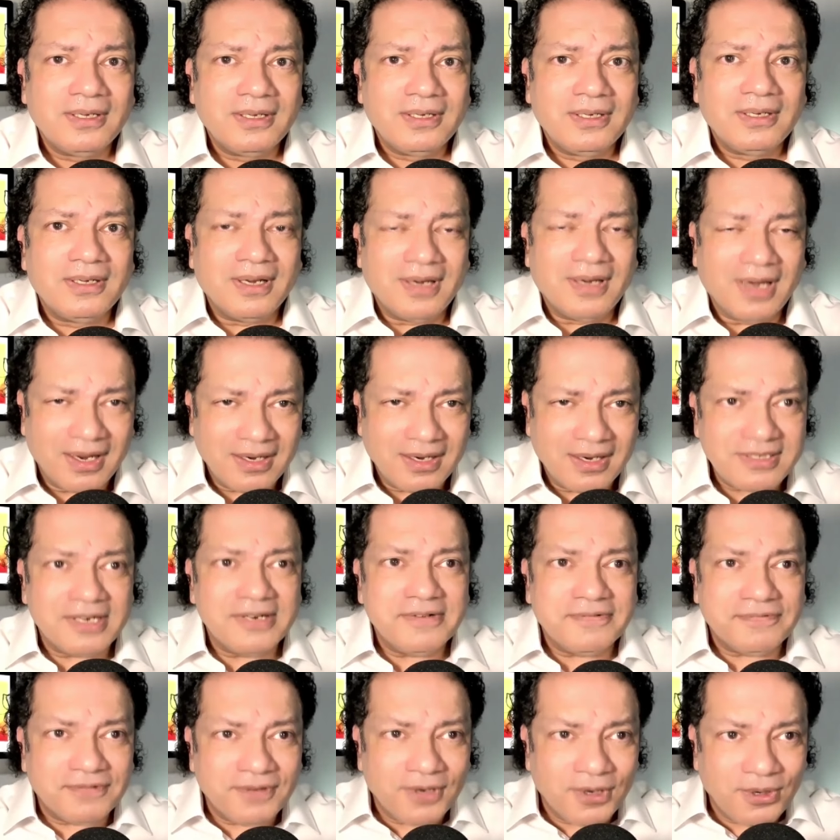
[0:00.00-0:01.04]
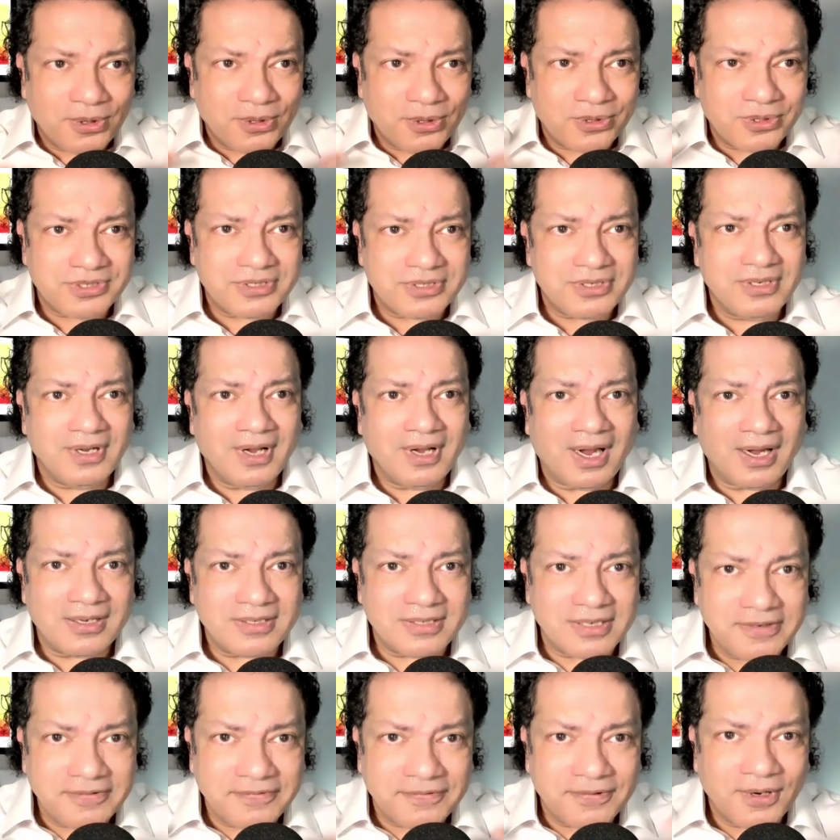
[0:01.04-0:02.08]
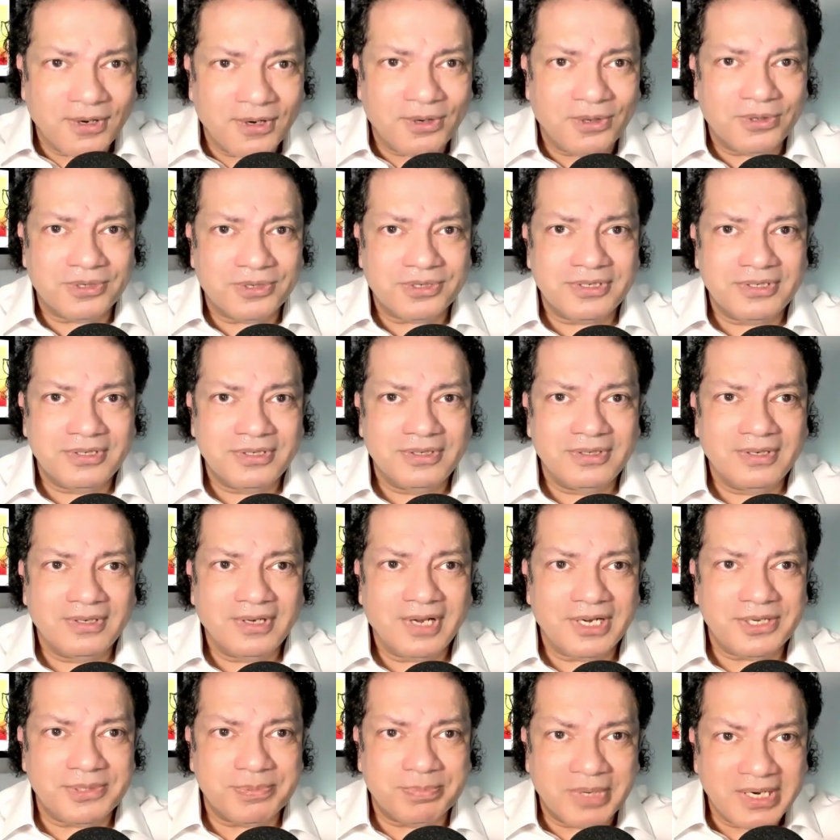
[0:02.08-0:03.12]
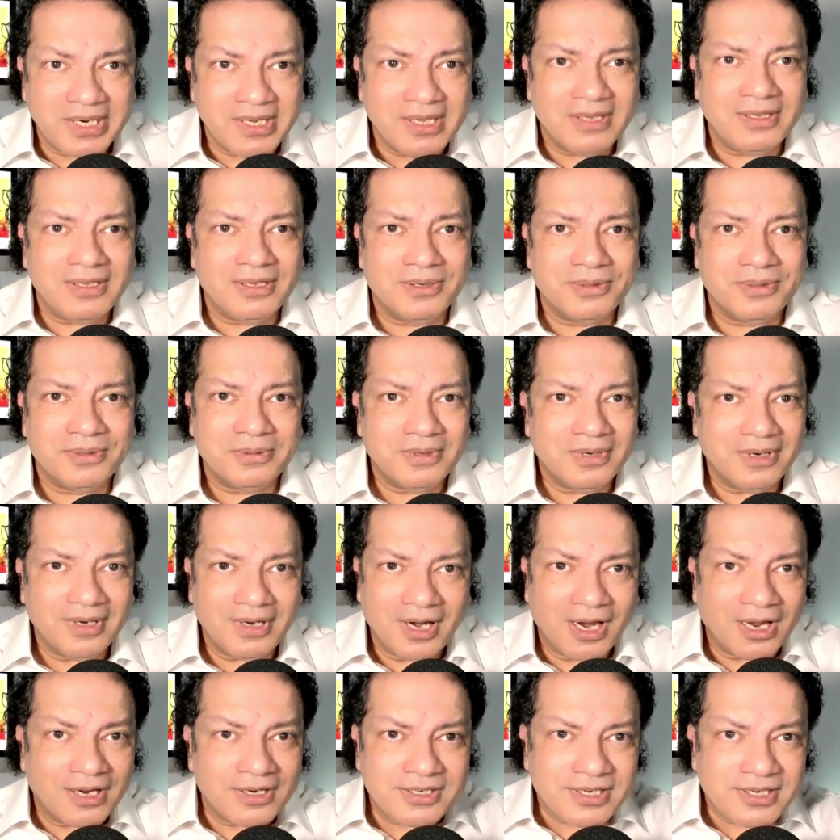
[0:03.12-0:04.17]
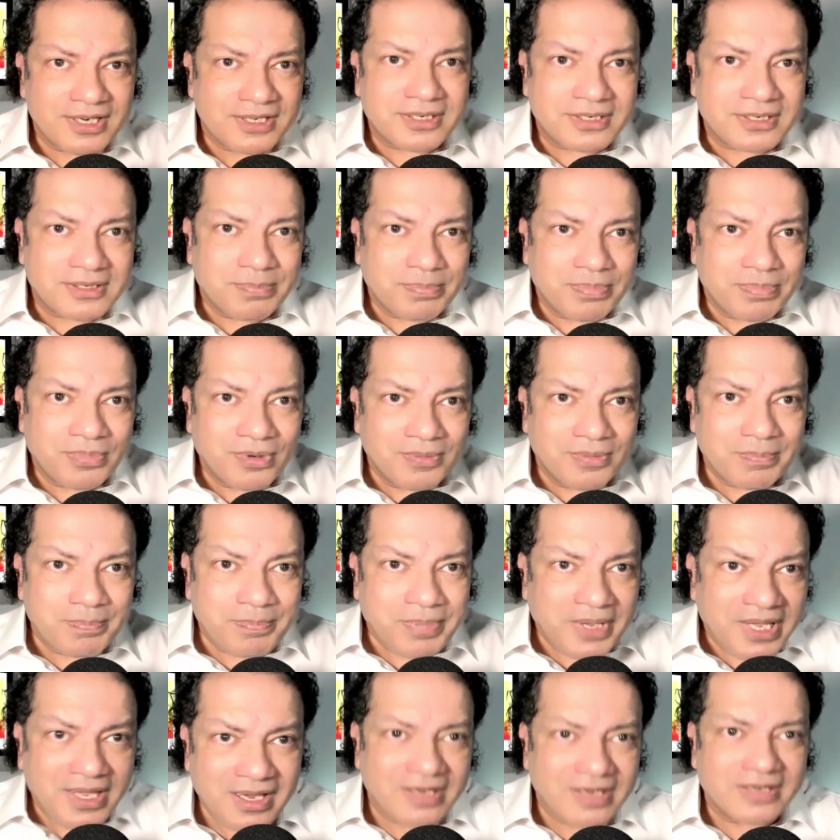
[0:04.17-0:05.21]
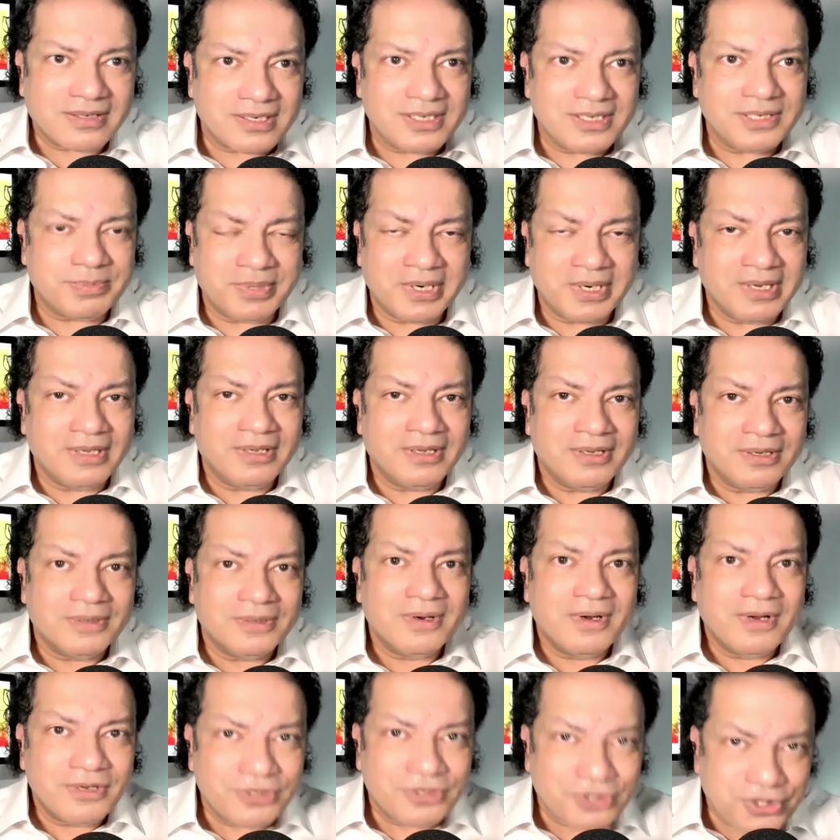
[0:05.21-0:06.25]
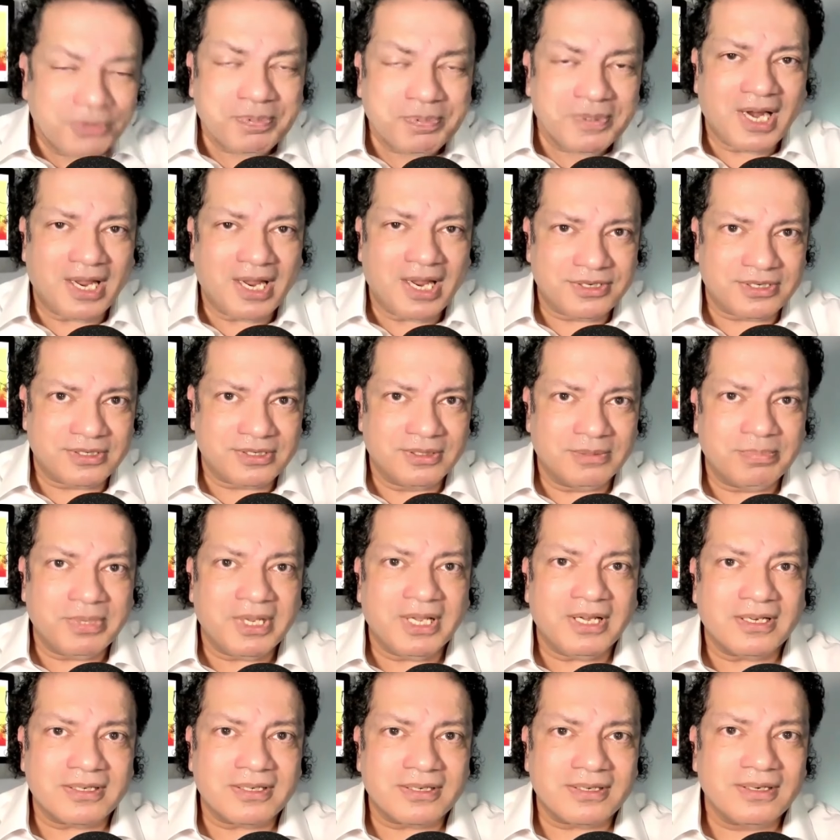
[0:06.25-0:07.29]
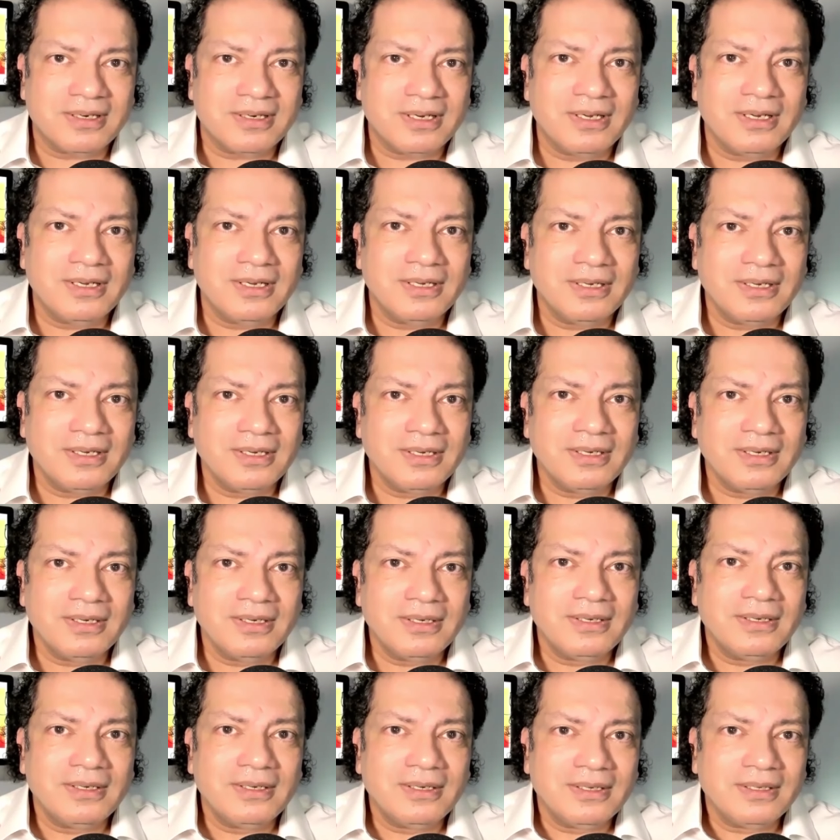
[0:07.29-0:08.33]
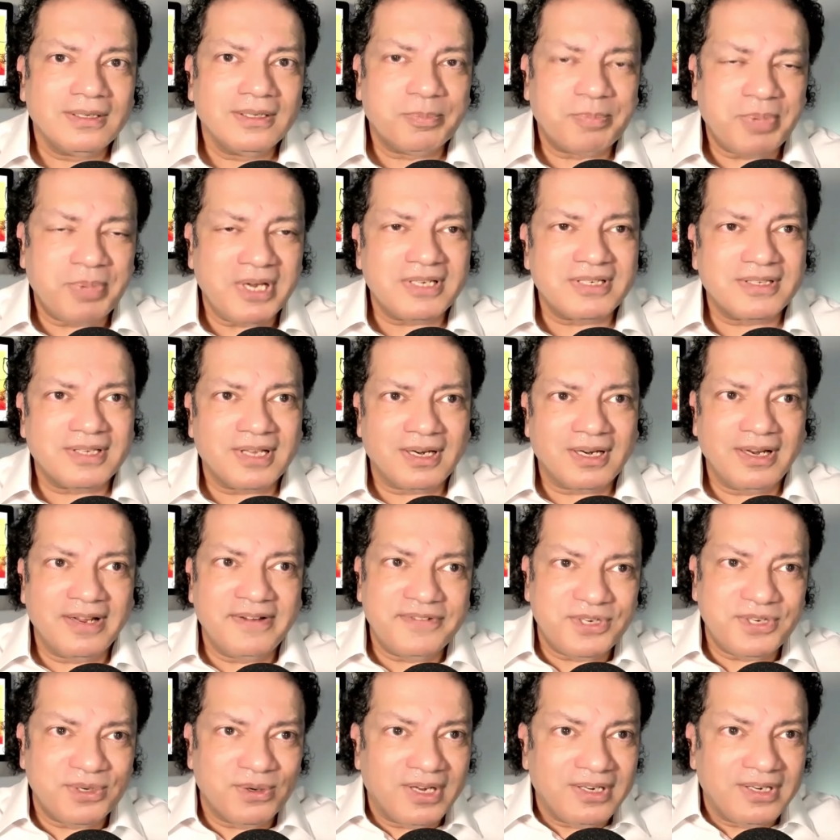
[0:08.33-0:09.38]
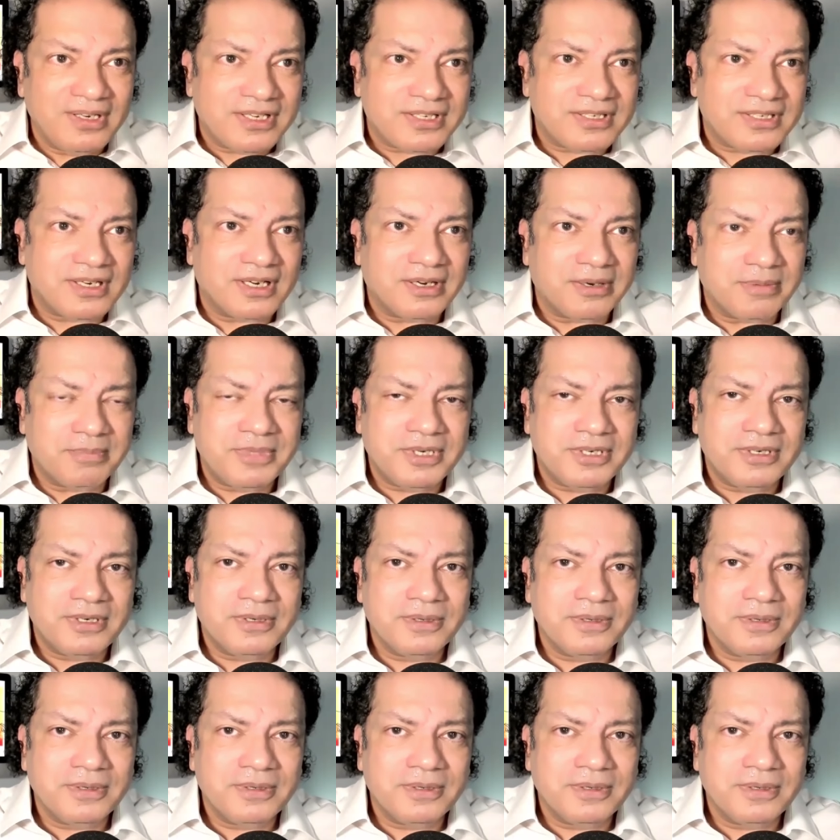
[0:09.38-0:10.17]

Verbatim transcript: And as He flows, as He flows, He's bringing you not just peace. He's bringing you supernatural peace, a peace that leaves you undisturbed.